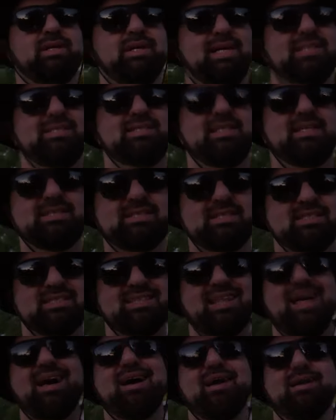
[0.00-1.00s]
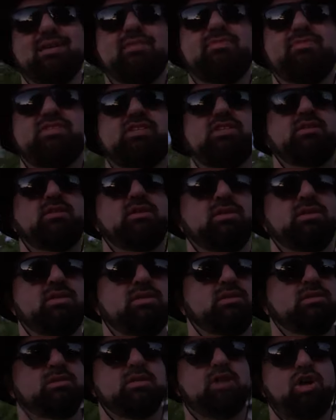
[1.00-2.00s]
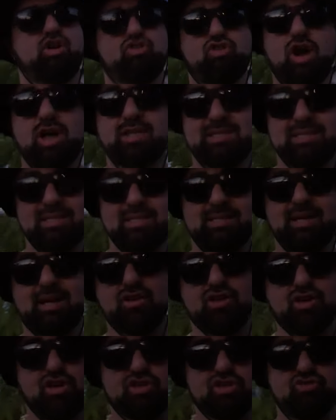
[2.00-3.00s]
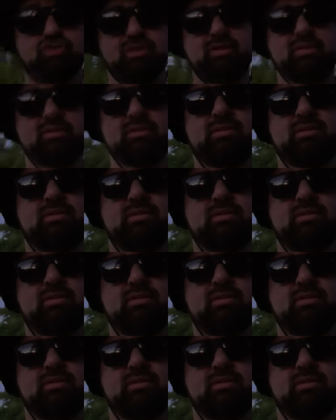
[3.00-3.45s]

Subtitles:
its citizens' lives across the entire country